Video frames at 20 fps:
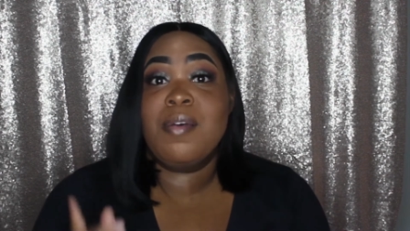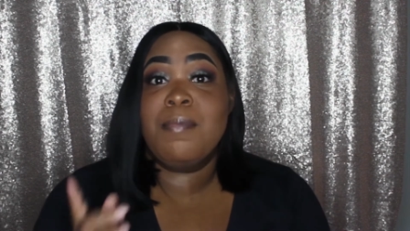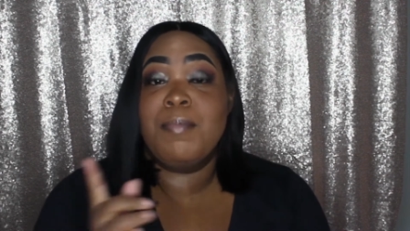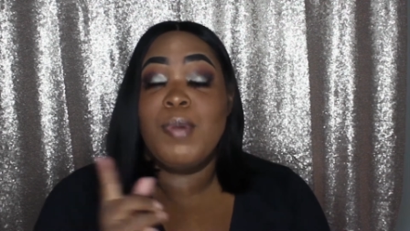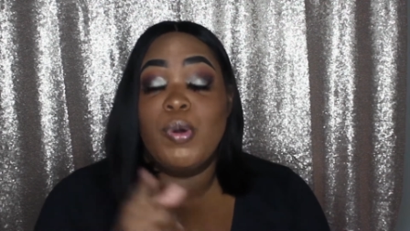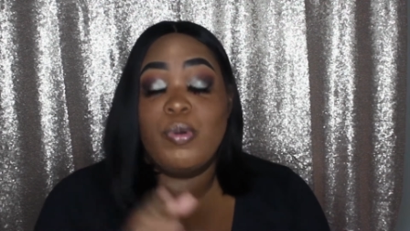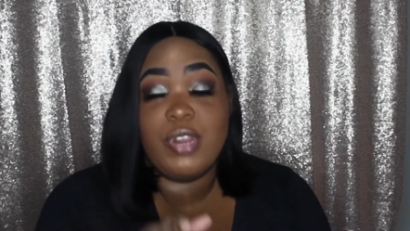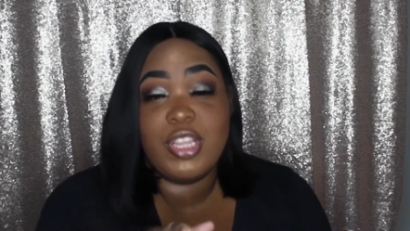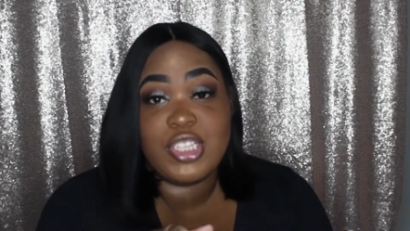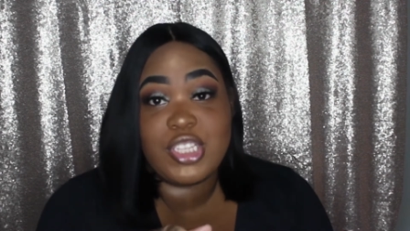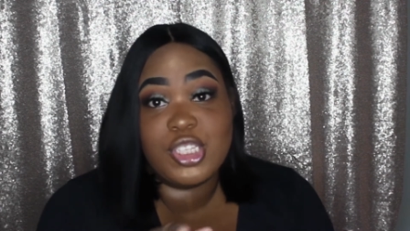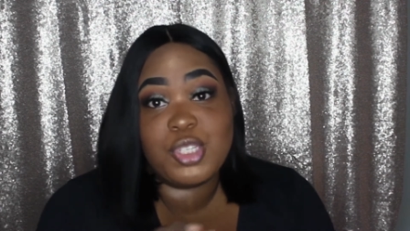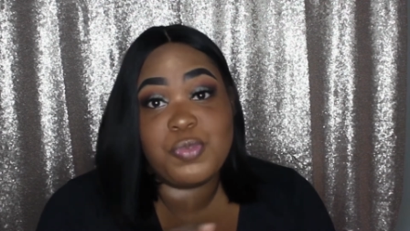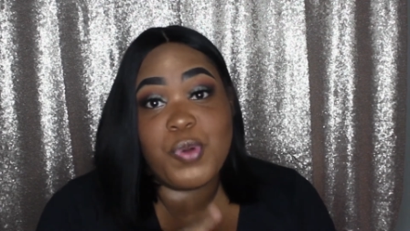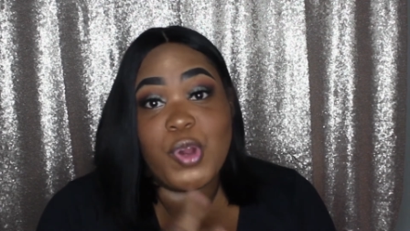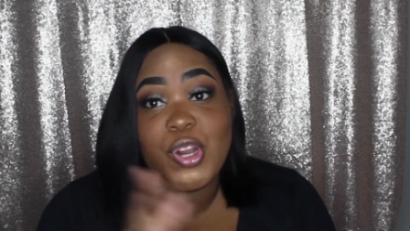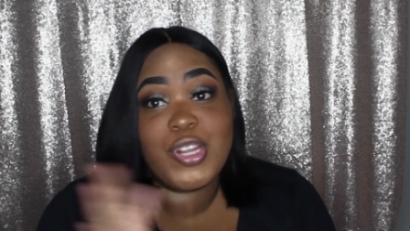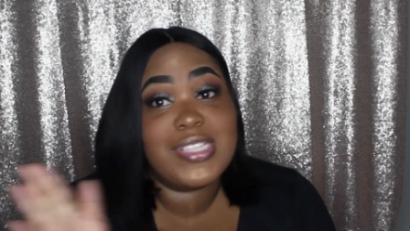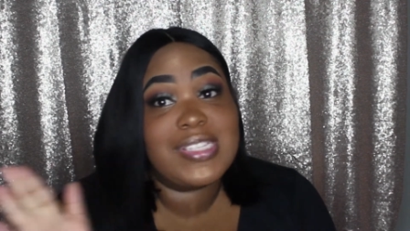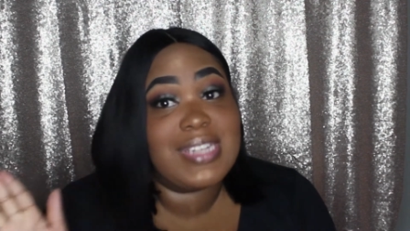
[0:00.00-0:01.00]
Moniece's
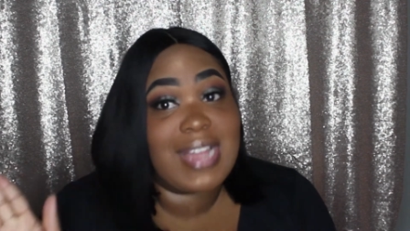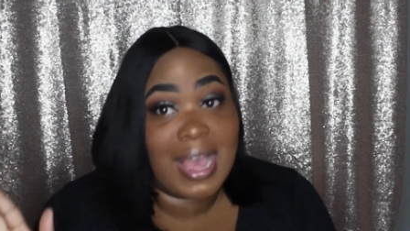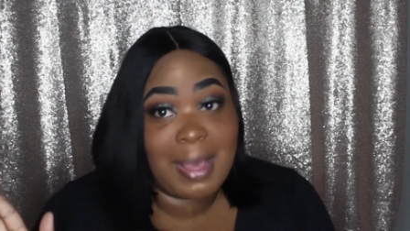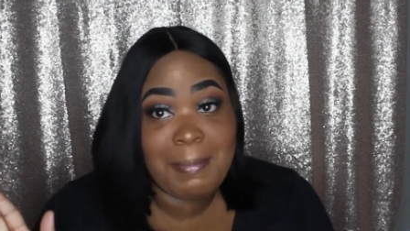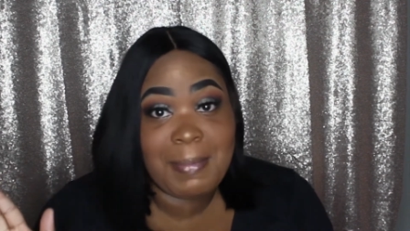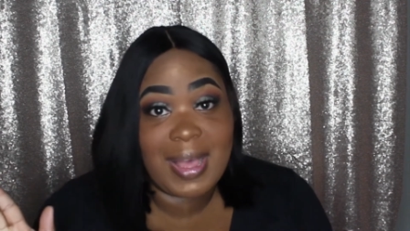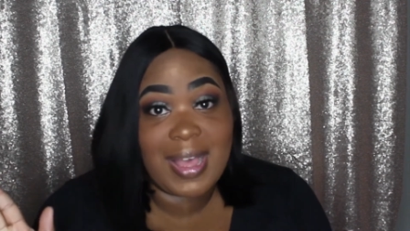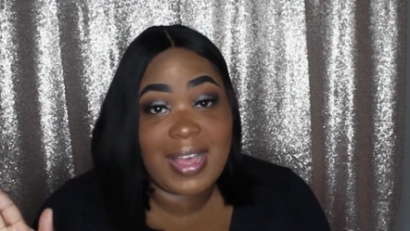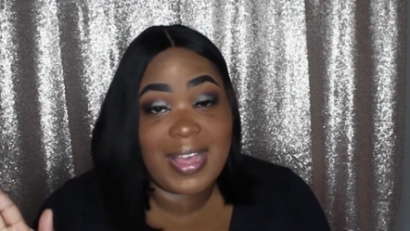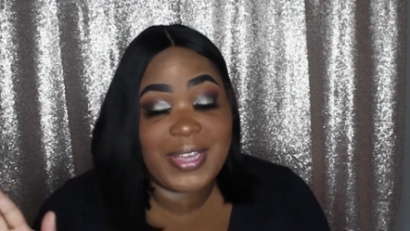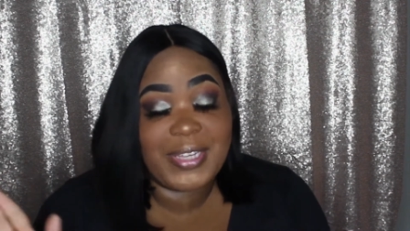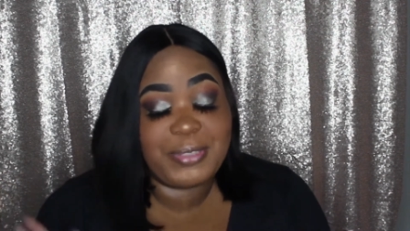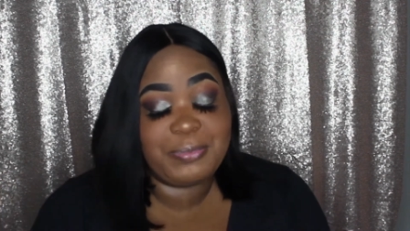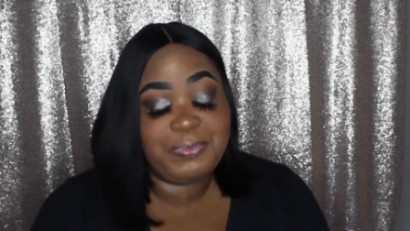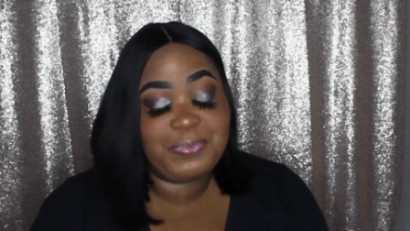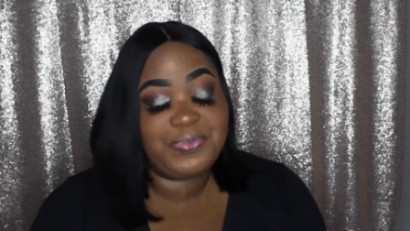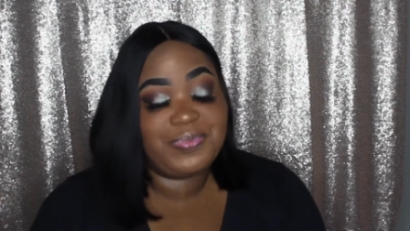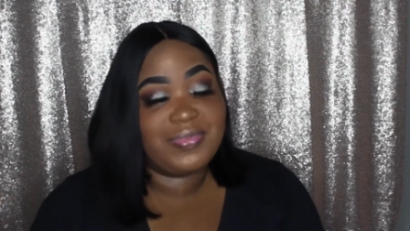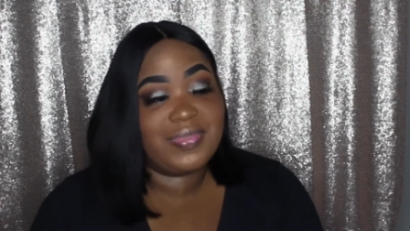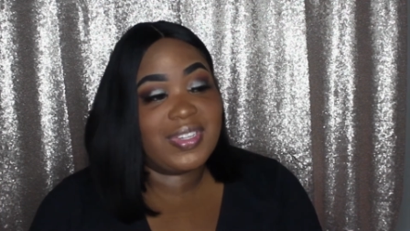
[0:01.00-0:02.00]
words, not
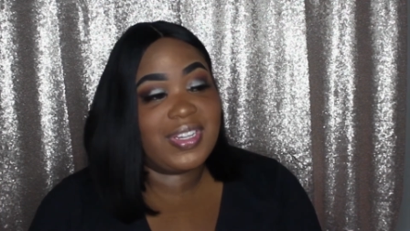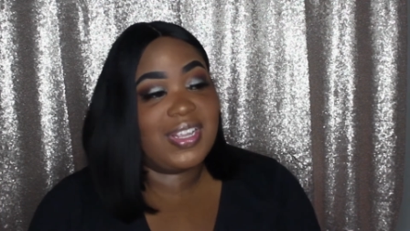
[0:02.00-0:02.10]
mine,